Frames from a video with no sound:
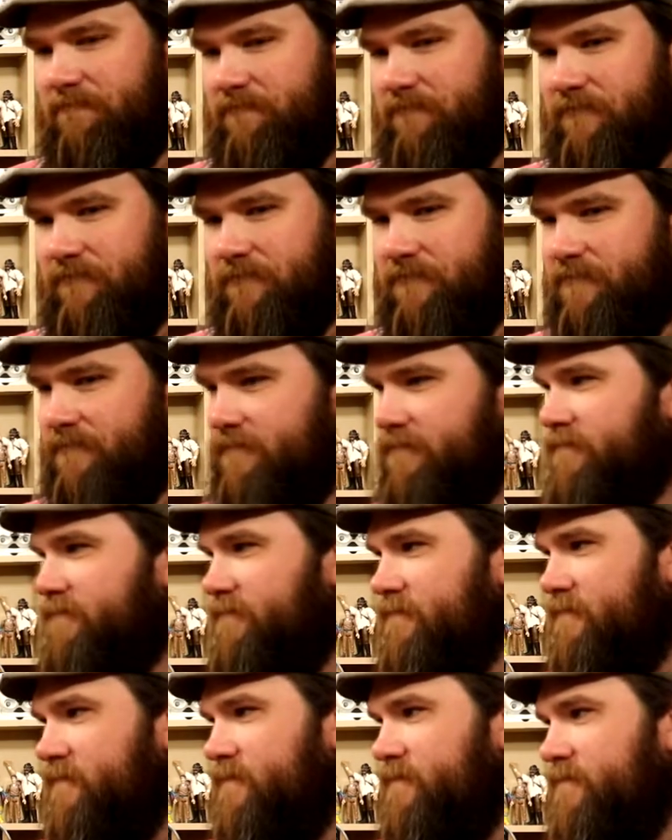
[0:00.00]

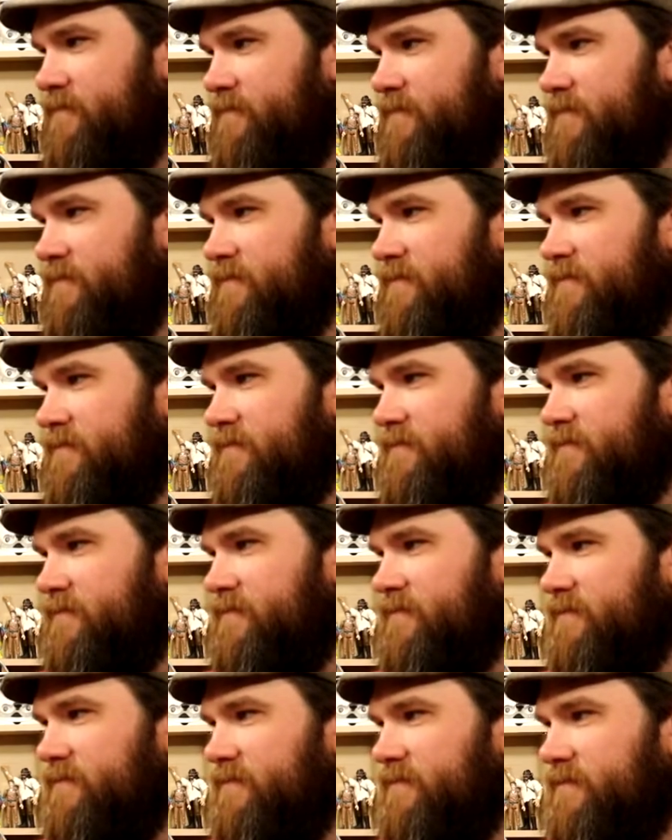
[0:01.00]

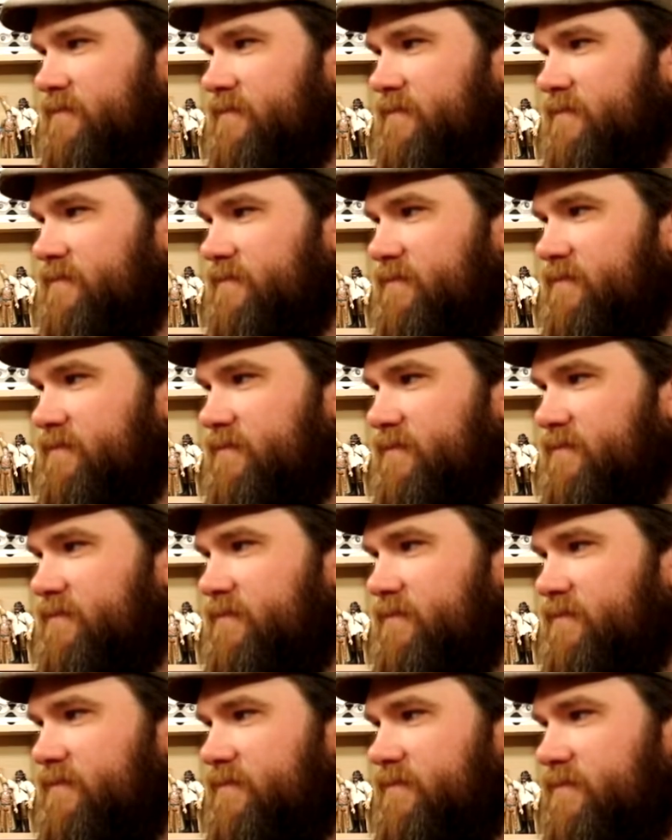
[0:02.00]

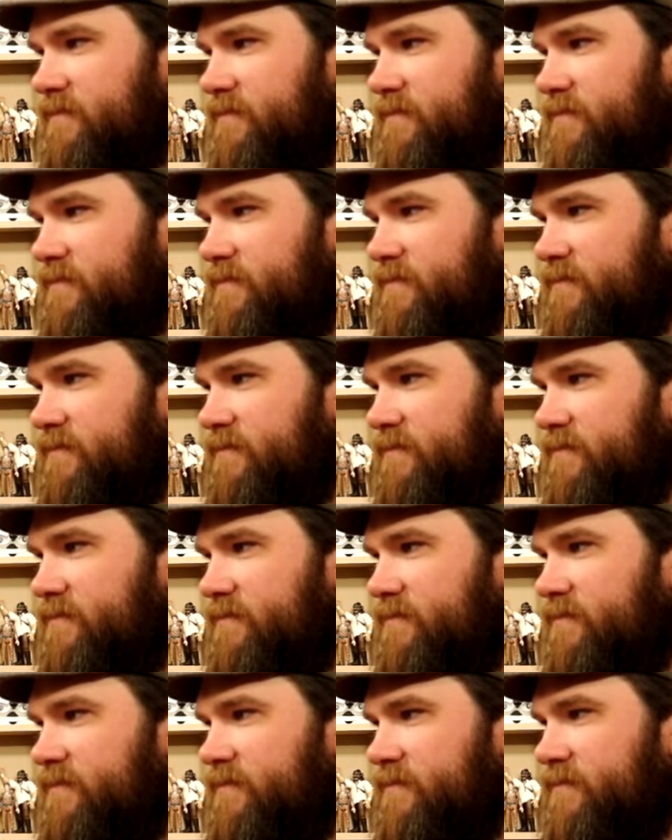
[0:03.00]

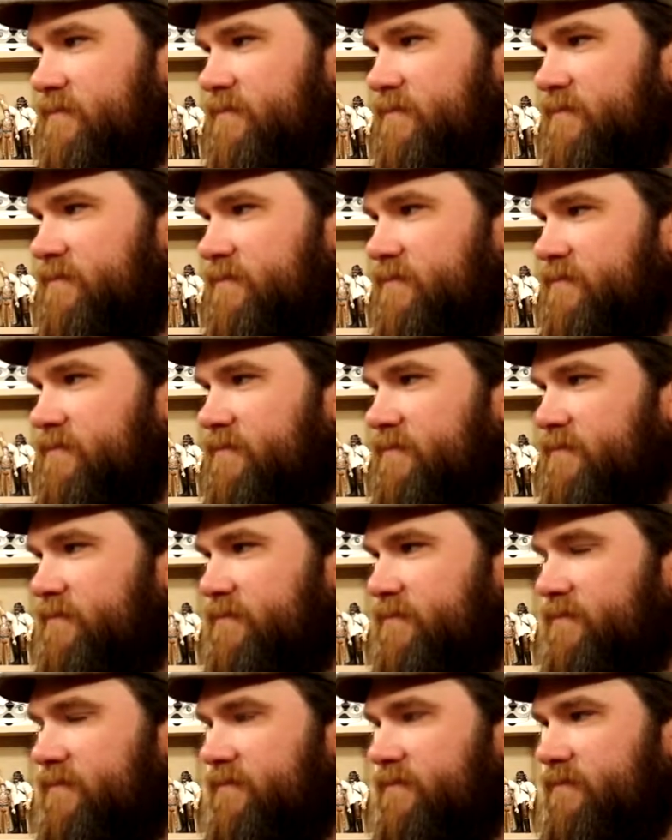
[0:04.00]

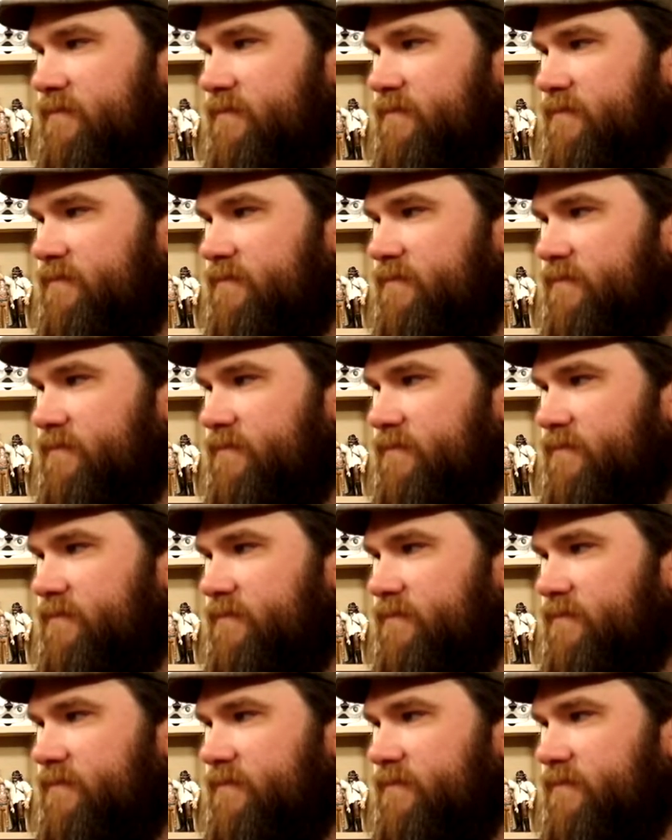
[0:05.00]
(not speaking)